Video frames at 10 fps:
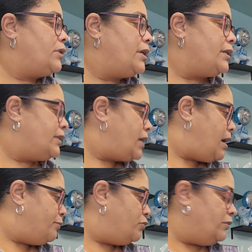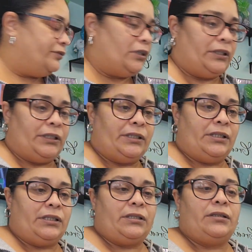cut a top off on
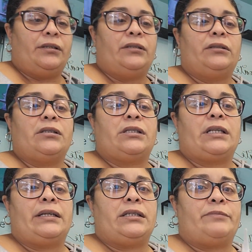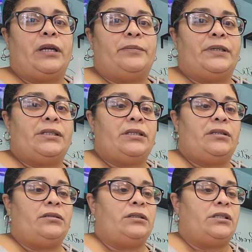this. It looks like it might be
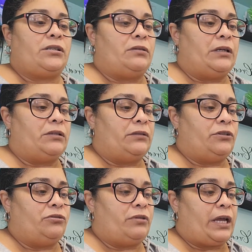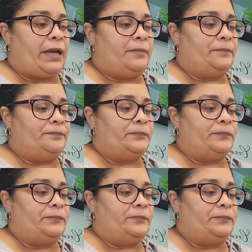sealed, so I'll do that.